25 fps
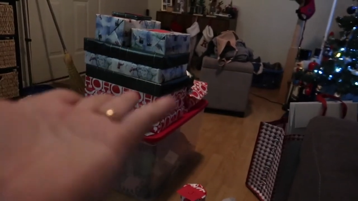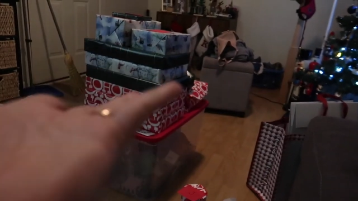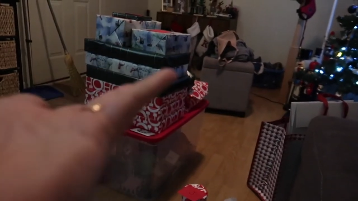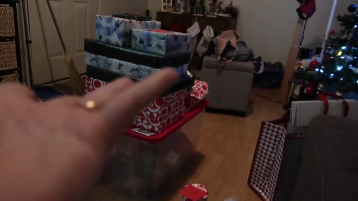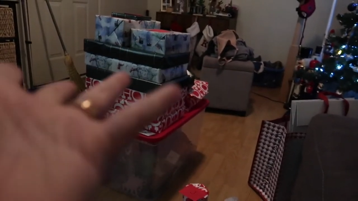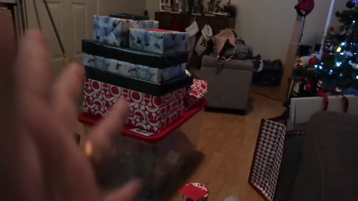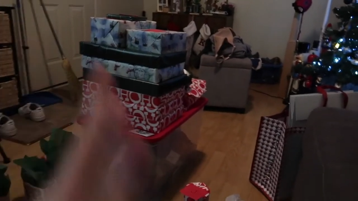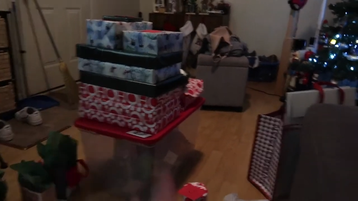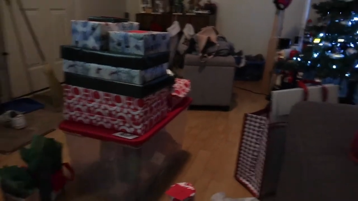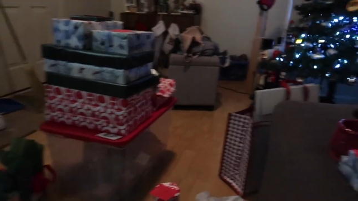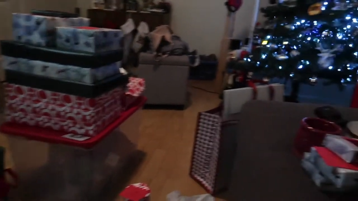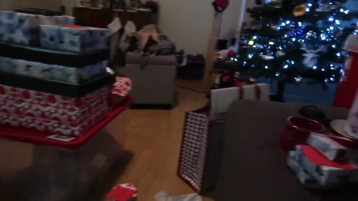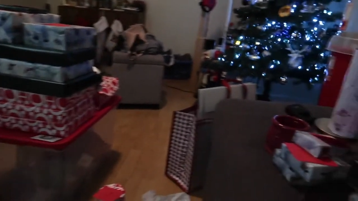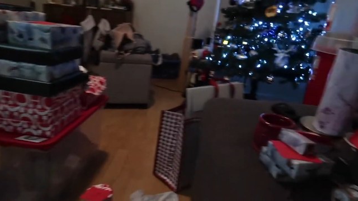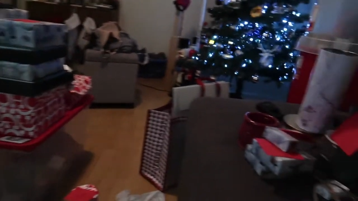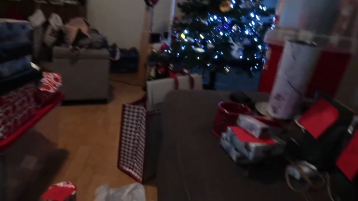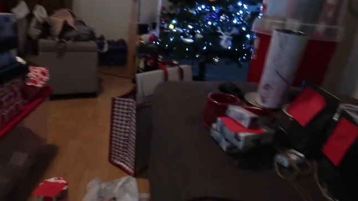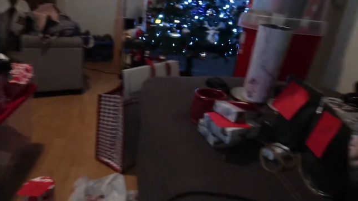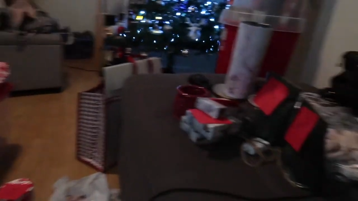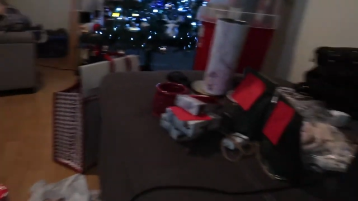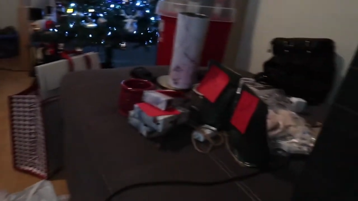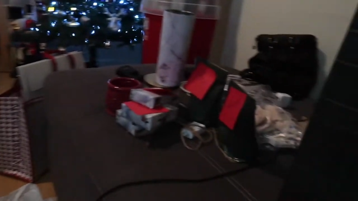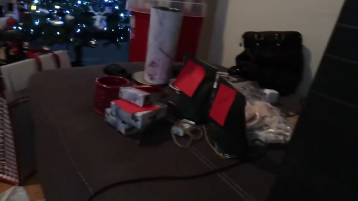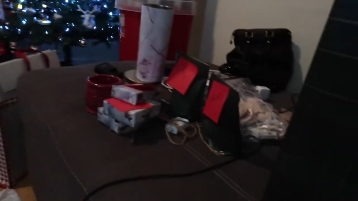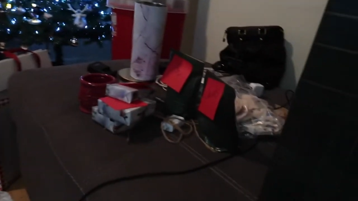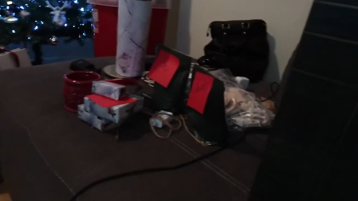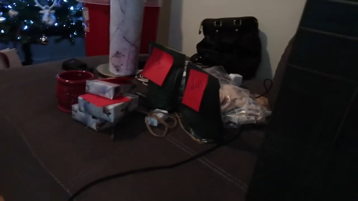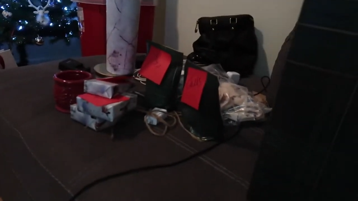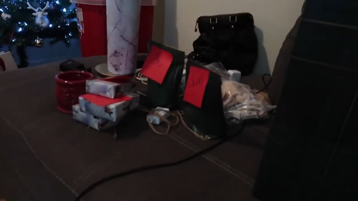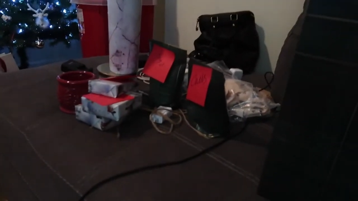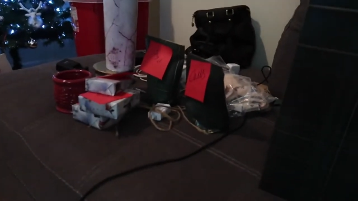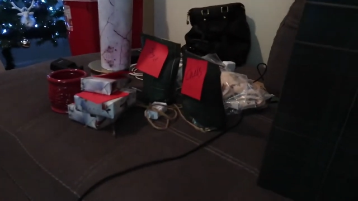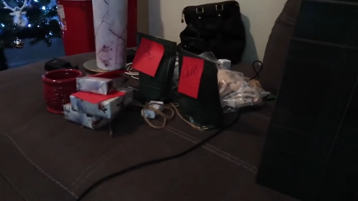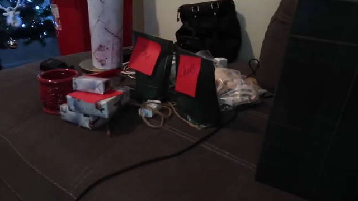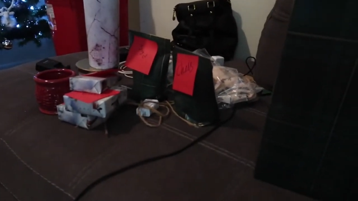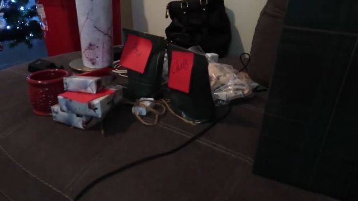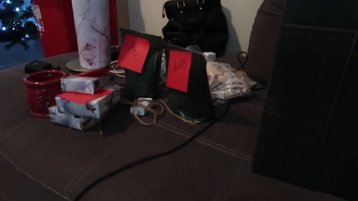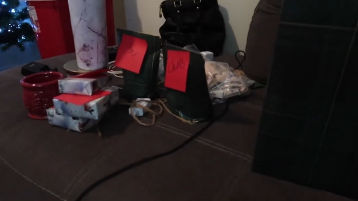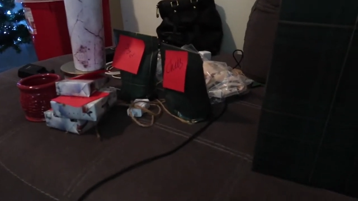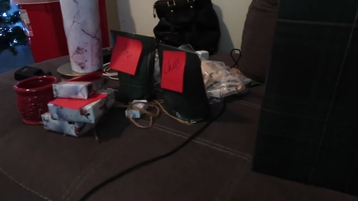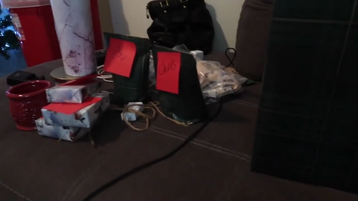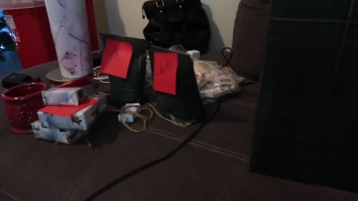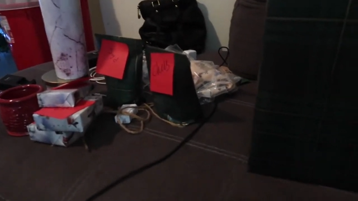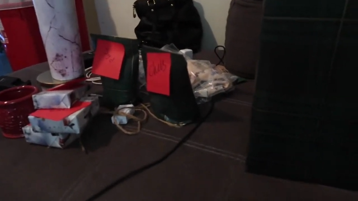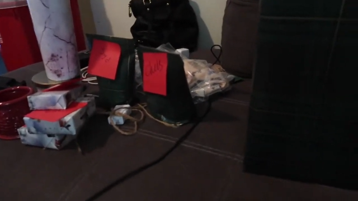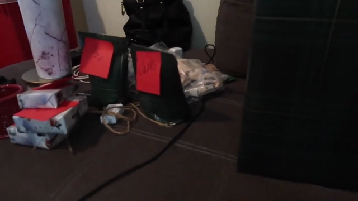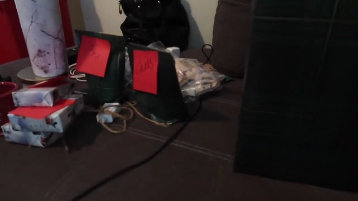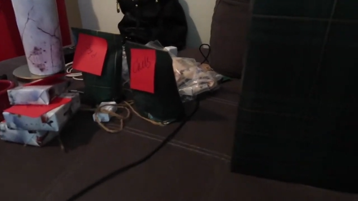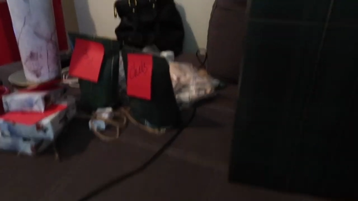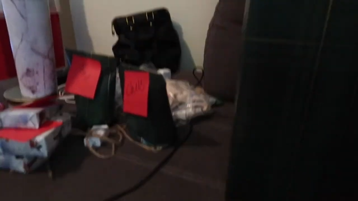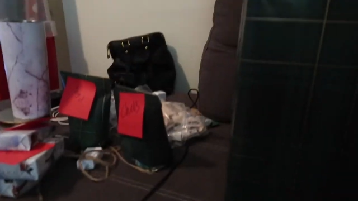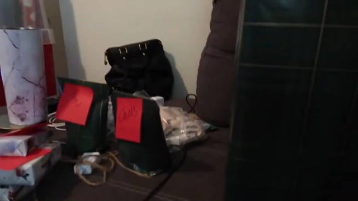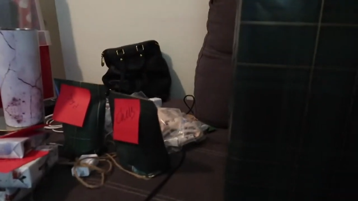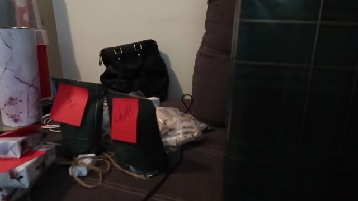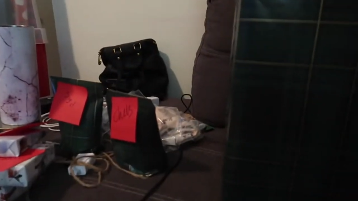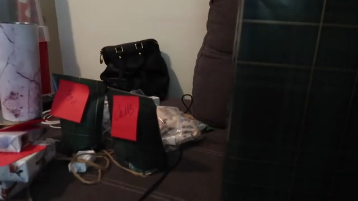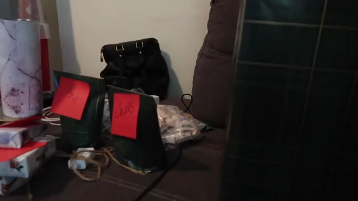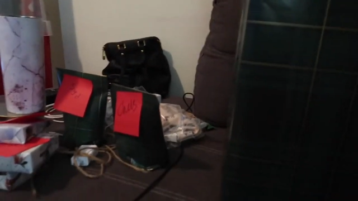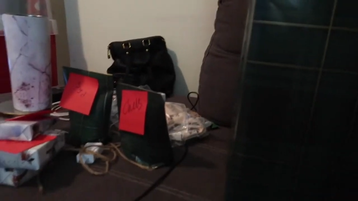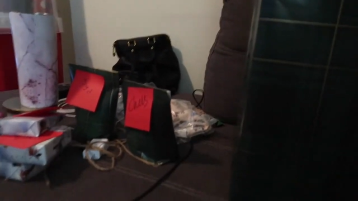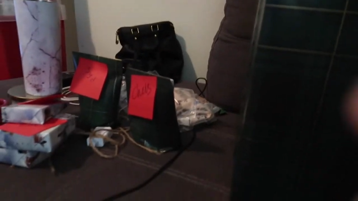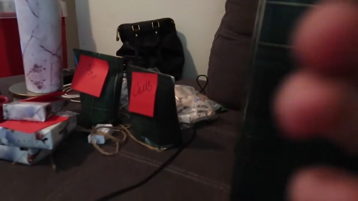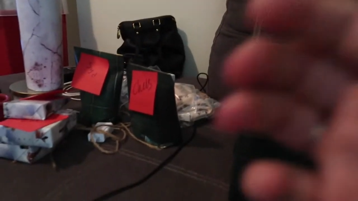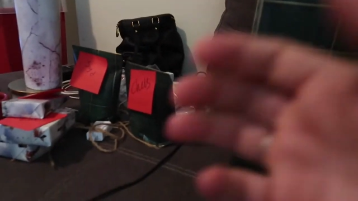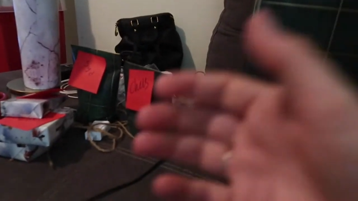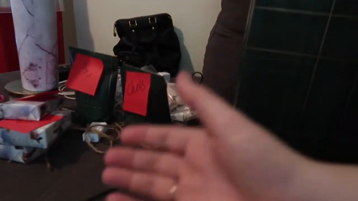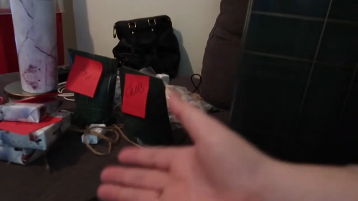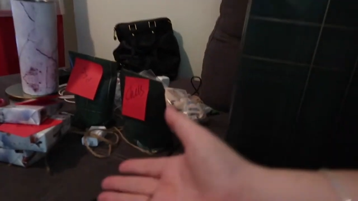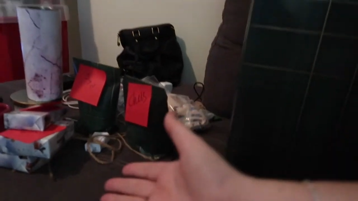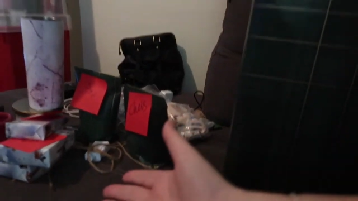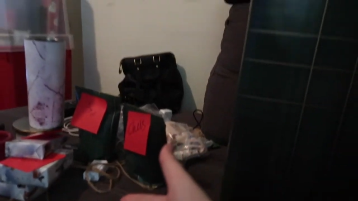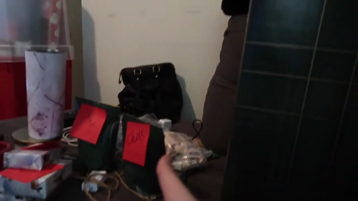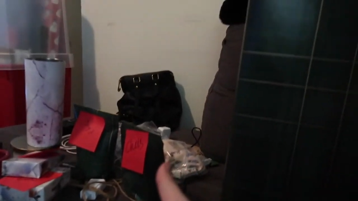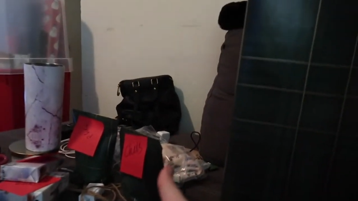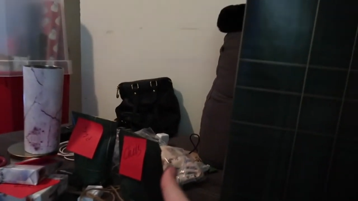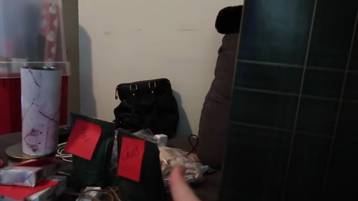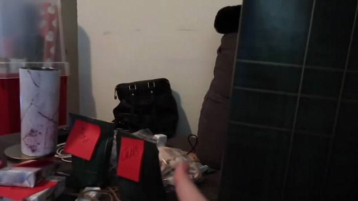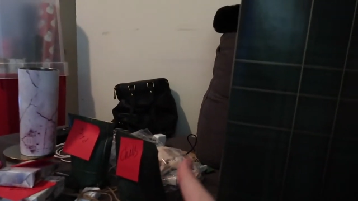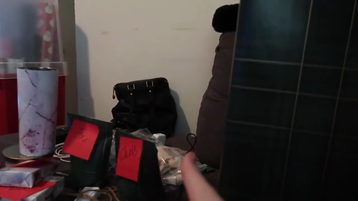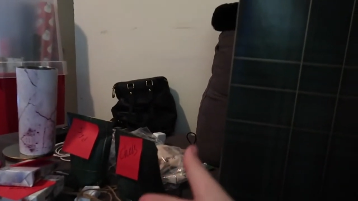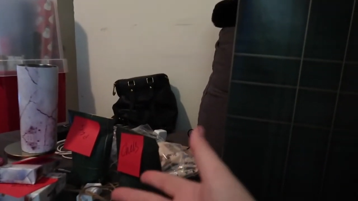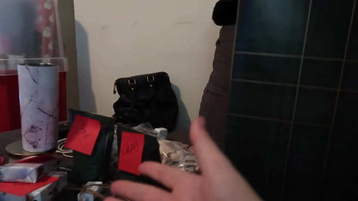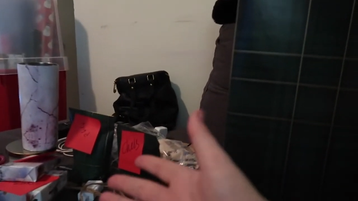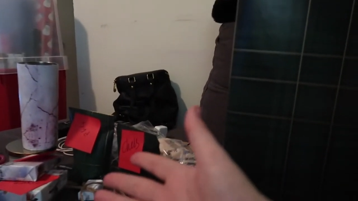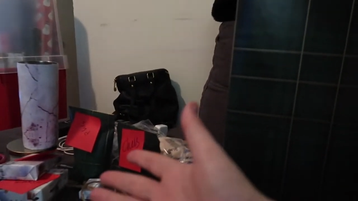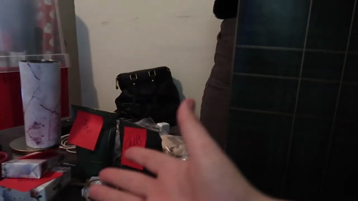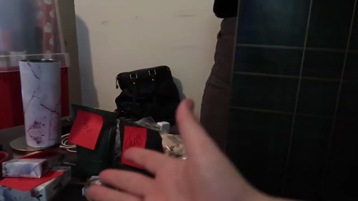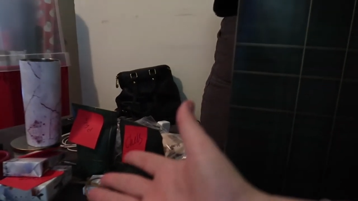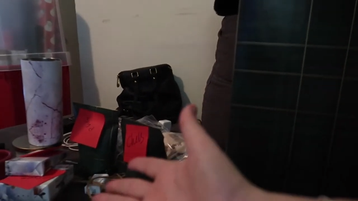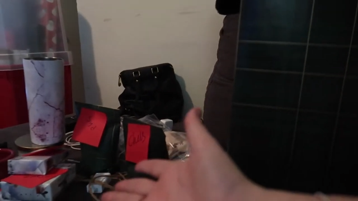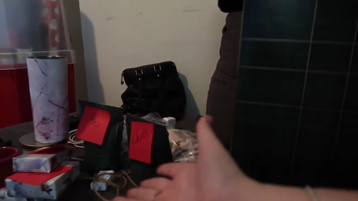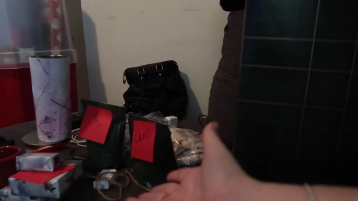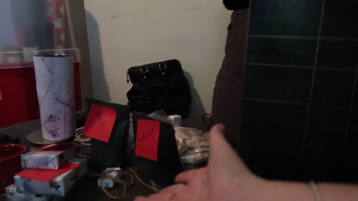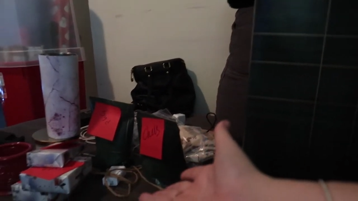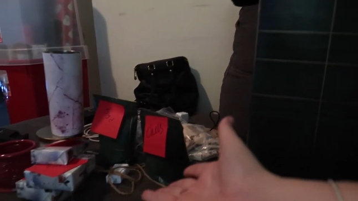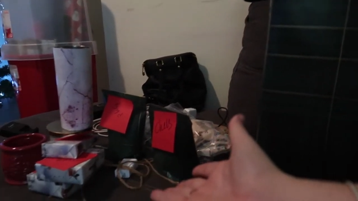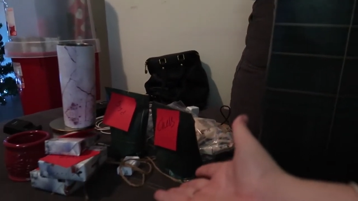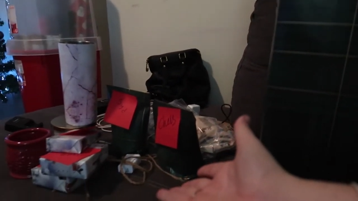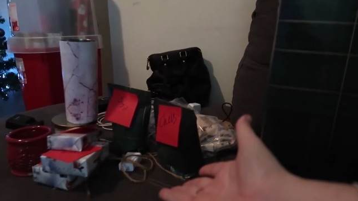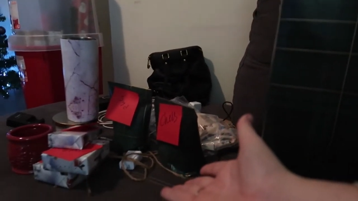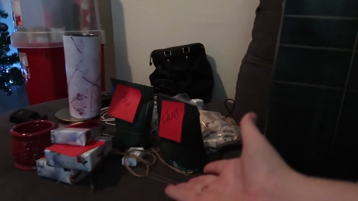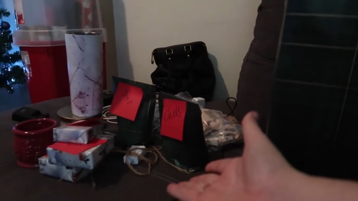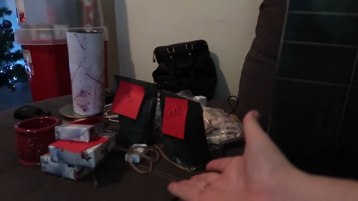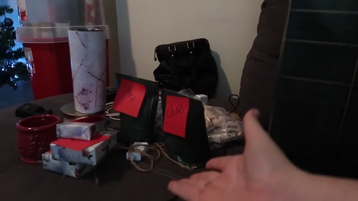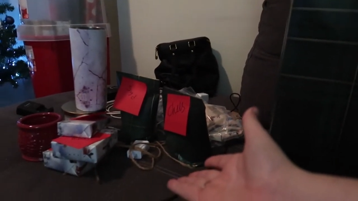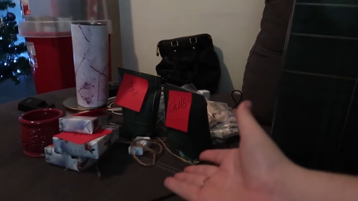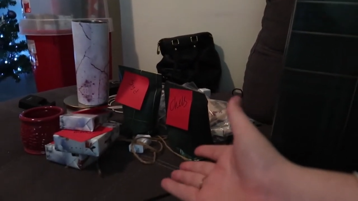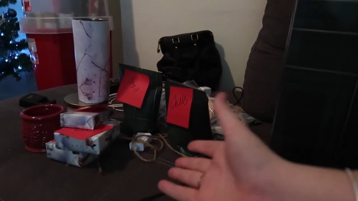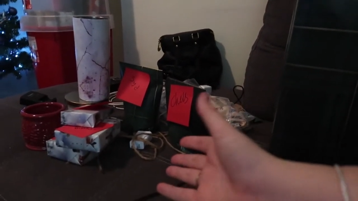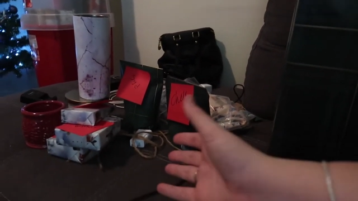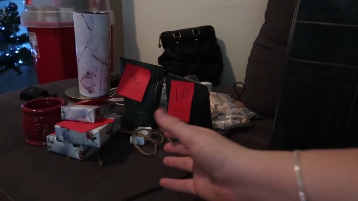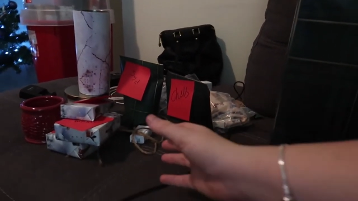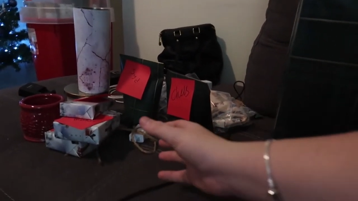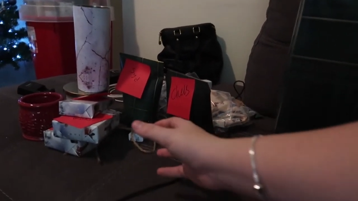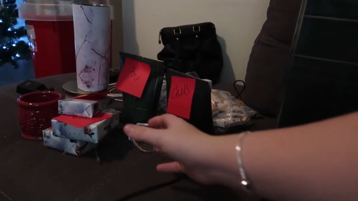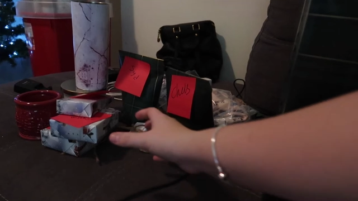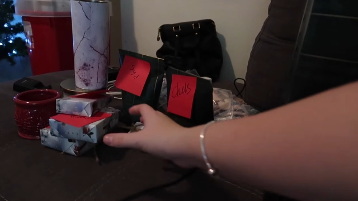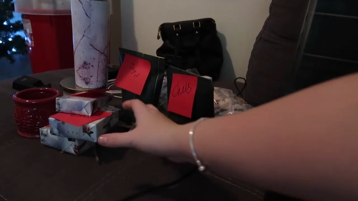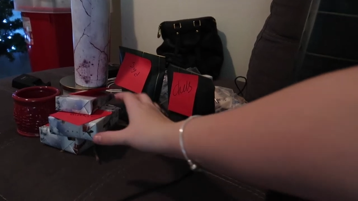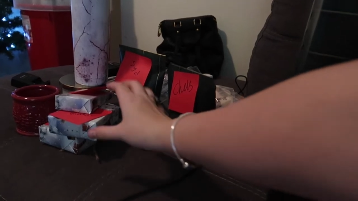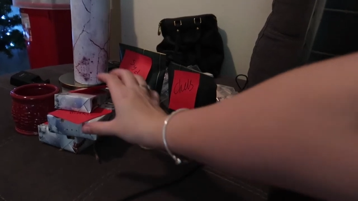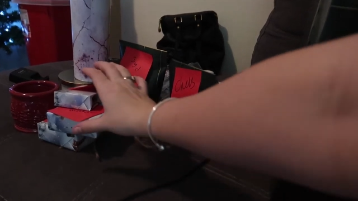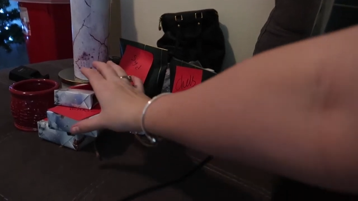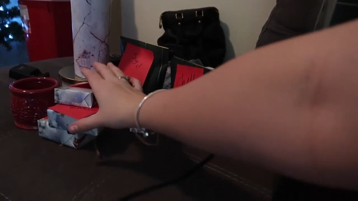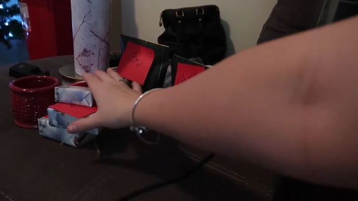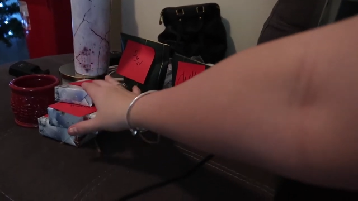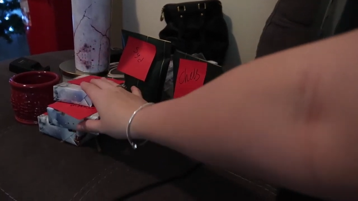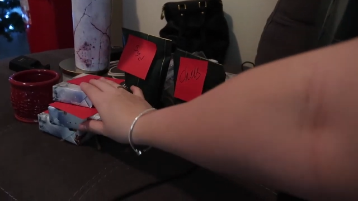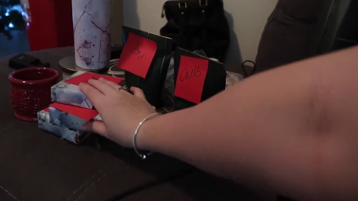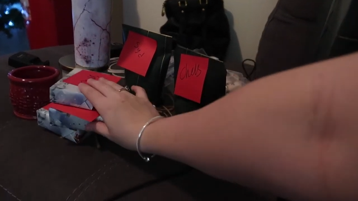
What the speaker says: Nobody's mouth can be seen.